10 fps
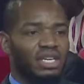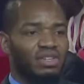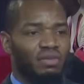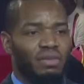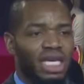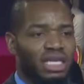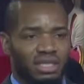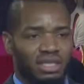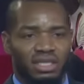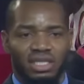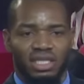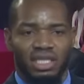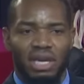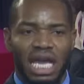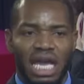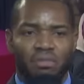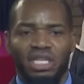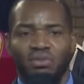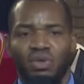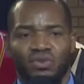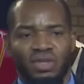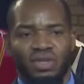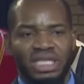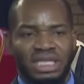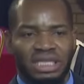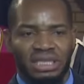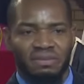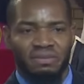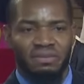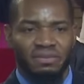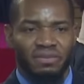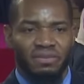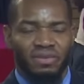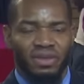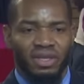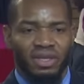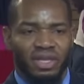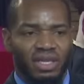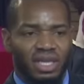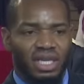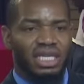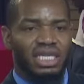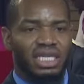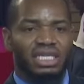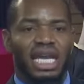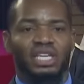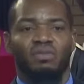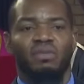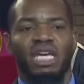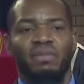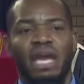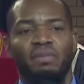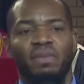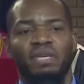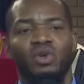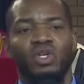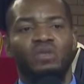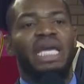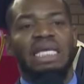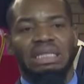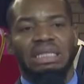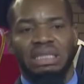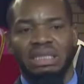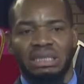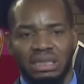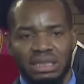the sight of men, may I be the most foolish. In the sight of men, may I be the most base,